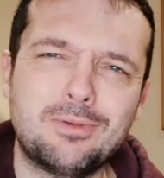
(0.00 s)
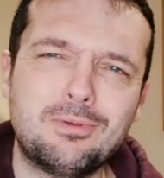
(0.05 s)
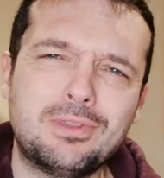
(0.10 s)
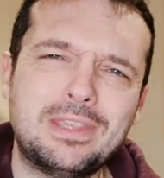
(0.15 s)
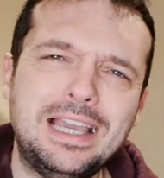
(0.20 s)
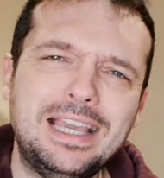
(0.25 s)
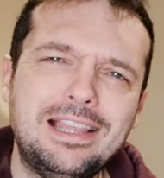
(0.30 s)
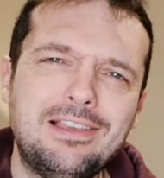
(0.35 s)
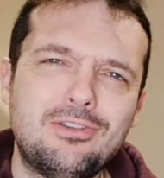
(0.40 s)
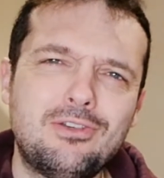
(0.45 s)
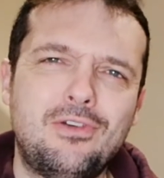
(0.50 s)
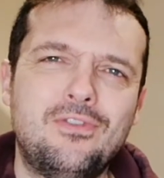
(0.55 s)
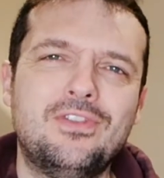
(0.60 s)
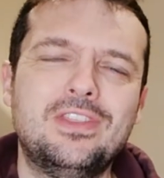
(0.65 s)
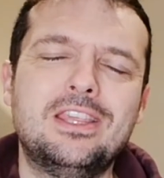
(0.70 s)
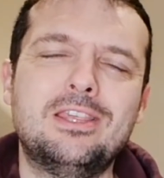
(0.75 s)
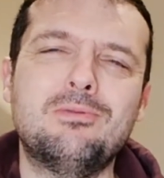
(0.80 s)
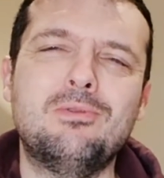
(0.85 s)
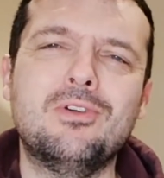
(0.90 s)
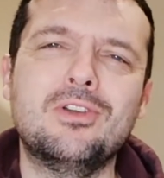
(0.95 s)
So we will take those off for
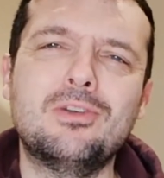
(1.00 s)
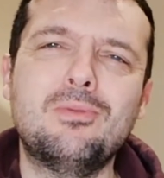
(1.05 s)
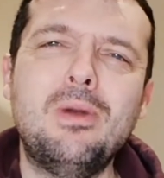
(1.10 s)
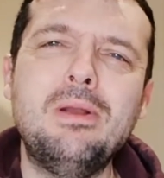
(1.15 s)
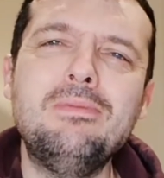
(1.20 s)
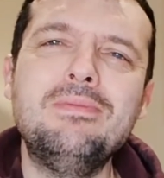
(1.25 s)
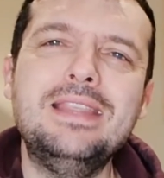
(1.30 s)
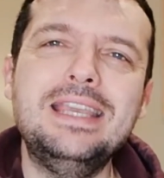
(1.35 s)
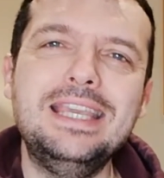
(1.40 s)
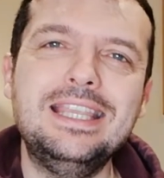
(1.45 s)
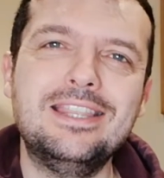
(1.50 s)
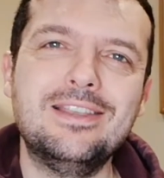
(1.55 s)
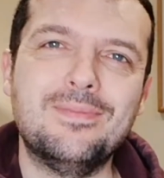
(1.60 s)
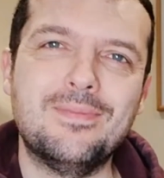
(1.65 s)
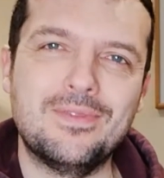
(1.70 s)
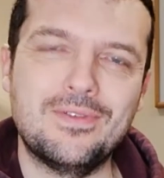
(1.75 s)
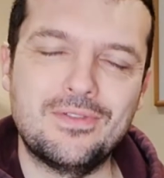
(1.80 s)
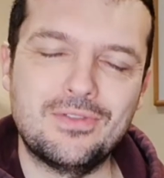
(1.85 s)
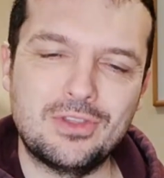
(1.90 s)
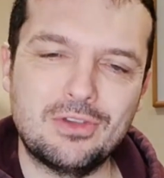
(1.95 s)
this one because I won't need
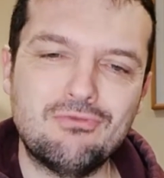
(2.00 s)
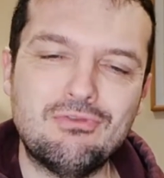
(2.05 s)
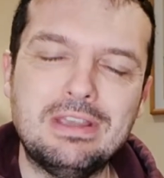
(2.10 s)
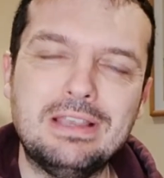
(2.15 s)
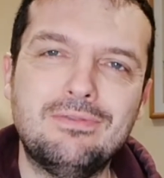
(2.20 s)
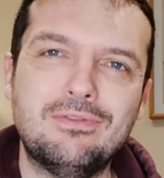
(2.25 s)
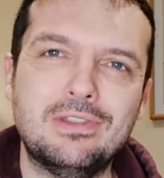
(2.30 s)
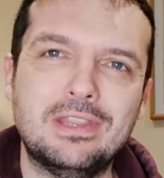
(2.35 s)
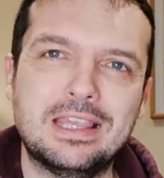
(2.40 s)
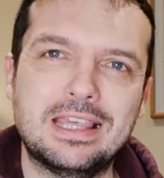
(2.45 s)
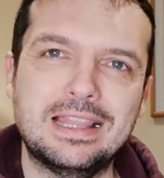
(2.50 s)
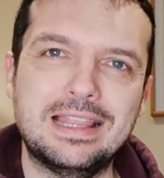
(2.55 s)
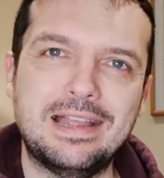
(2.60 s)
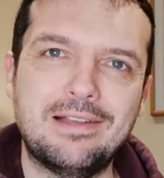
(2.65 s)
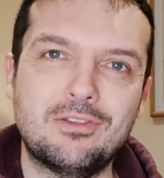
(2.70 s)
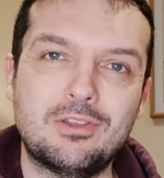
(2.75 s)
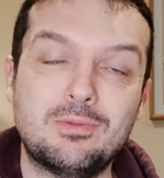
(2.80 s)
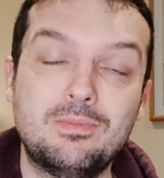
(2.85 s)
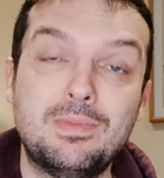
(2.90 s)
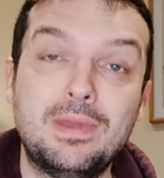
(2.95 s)
them to read for this
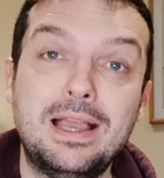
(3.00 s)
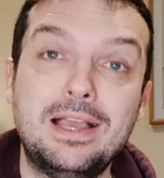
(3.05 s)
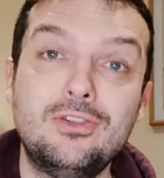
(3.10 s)
announcement.